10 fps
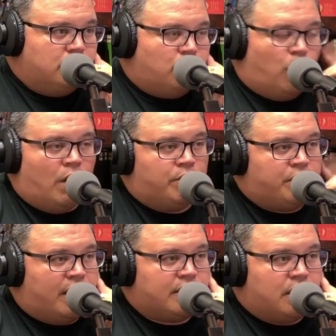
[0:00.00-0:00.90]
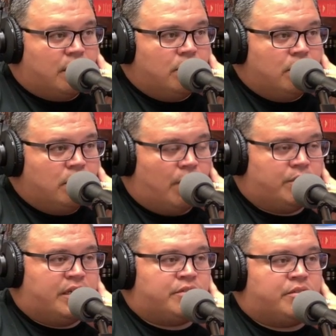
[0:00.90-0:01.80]
Well, how would you ask that? How
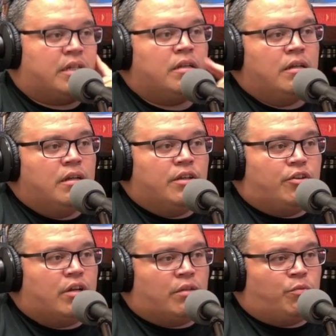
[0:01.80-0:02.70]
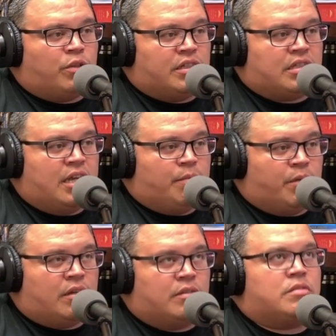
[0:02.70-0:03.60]
would you answer that? You're not really saying
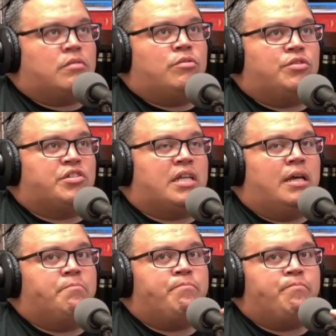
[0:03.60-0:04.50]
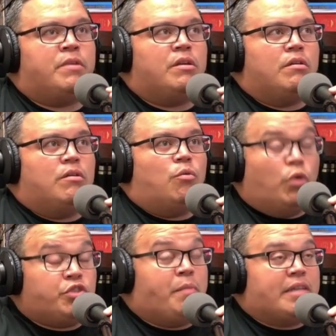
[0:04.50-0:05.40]
because you just said,
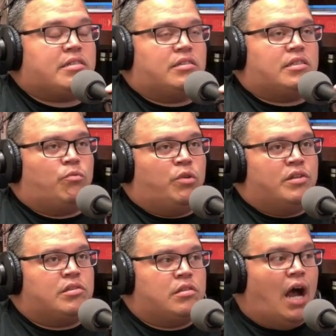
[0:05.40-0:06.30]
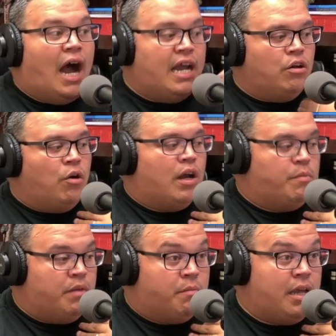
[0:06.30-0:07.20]
what you basically said was, I know how to
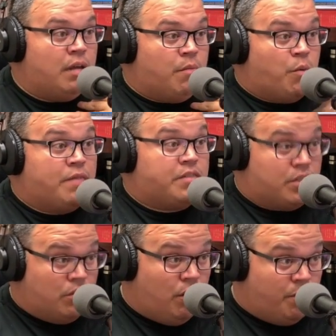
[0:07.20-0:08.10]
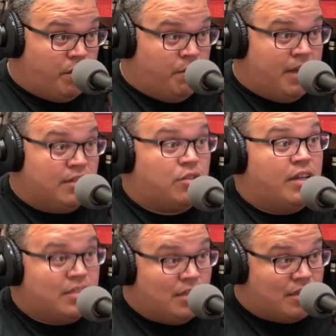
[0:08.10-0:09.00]
be a man. My wife doesn't know how to be a man, so
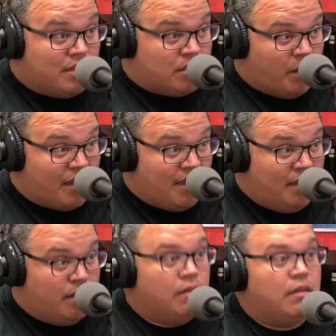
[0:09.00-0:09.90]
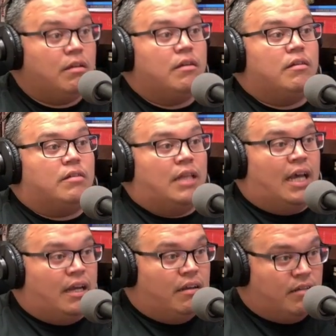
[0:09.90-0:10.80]
I see things in my kid
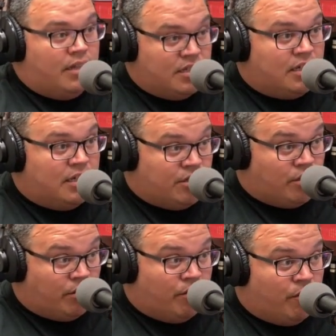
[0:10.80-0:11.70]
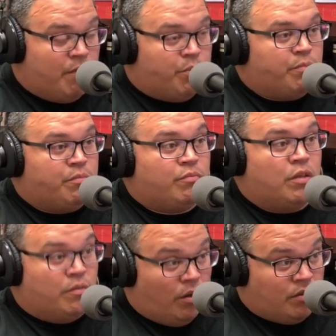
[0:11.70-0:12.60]
that he's going to need to learn, right? But
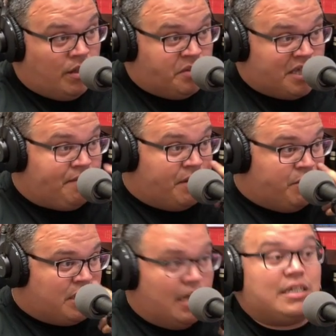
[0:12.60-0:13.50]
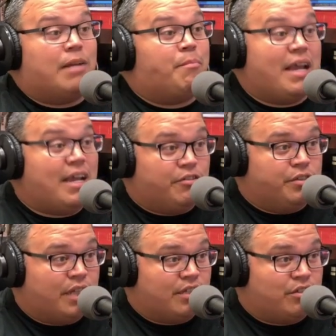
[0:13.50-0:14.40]
the devil's advocate would say, that's not
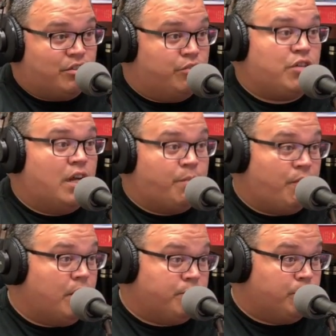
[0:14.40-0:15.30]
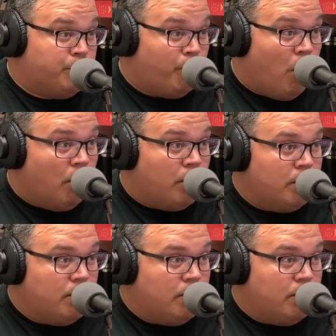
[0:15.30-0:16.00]
manhood. That's just you're trying to prevent him from doing wrong.